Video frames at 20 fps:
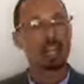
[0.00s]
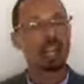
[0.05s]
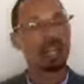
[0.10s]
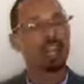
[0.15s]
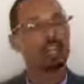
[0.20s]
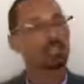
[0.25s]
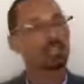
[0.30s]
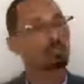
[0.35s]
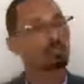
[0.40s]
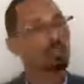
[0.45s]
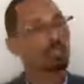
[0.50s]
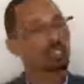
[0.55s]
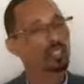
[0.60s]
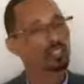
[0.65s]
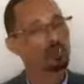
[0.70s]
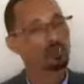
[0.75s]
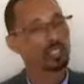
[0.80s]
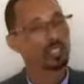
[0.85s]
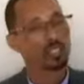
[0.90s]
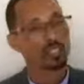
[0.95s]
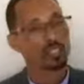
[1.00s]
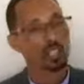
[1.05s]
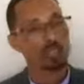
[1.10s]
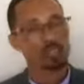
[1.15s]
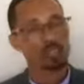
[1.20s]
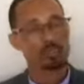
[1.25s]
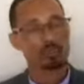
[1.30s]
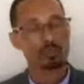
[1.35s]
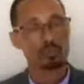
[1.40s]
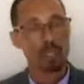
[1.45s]
and management style
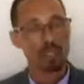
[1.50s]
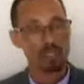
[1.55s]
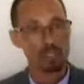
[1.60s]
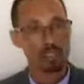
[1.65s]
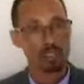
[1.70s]
by itself.